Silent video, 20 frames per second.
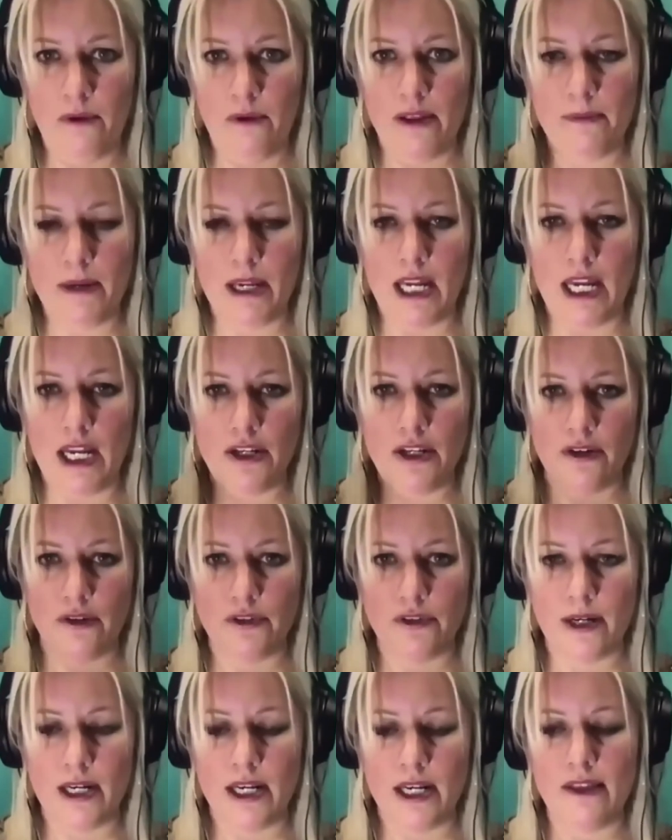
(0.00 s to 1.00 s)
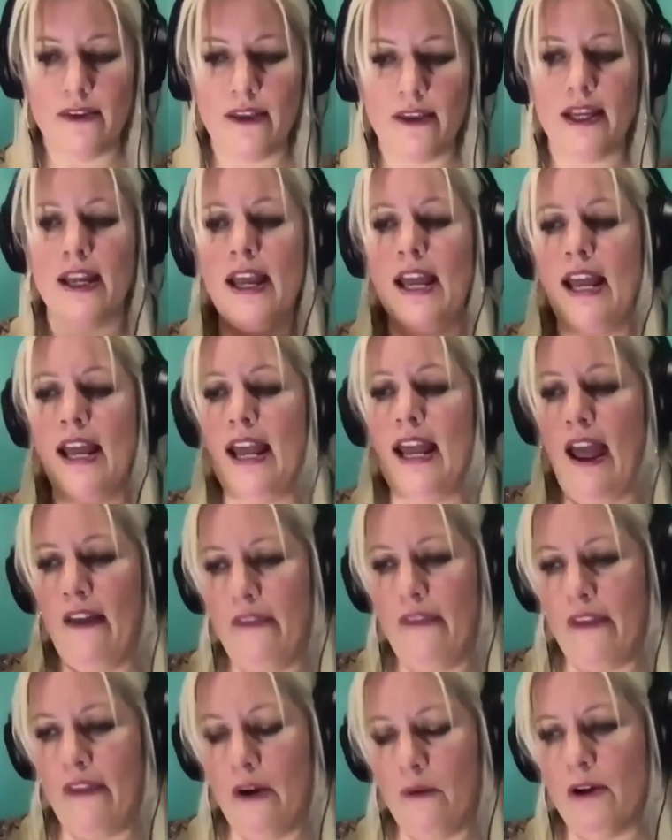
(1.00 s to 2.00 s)
with me, don't do anything.
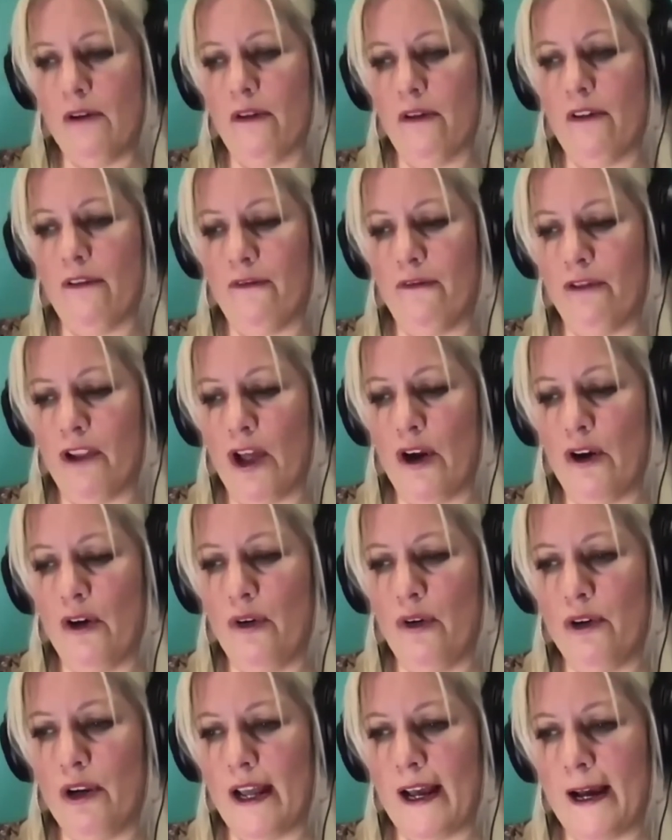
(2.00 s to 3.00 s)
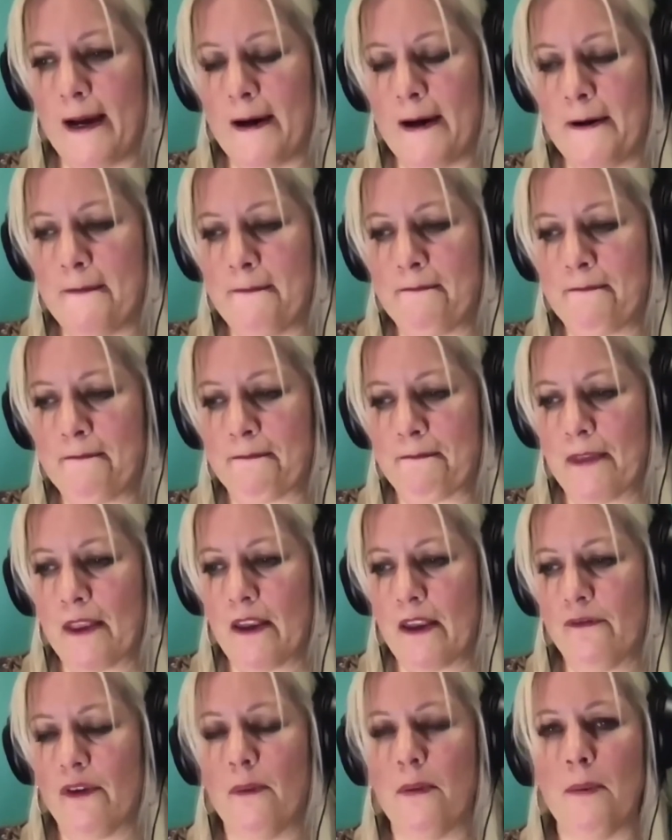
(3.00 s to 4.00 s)
And then we were flown
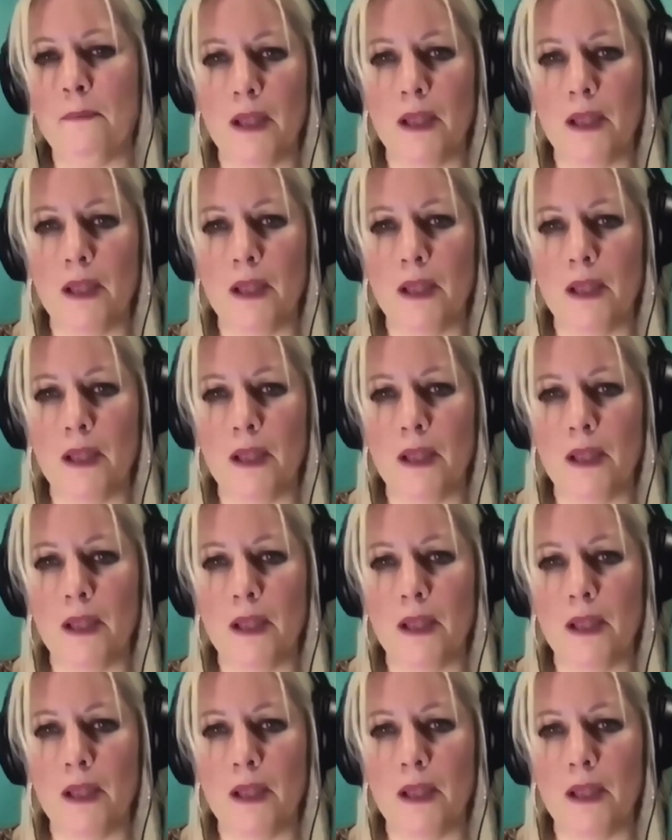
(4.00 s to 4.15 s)
from a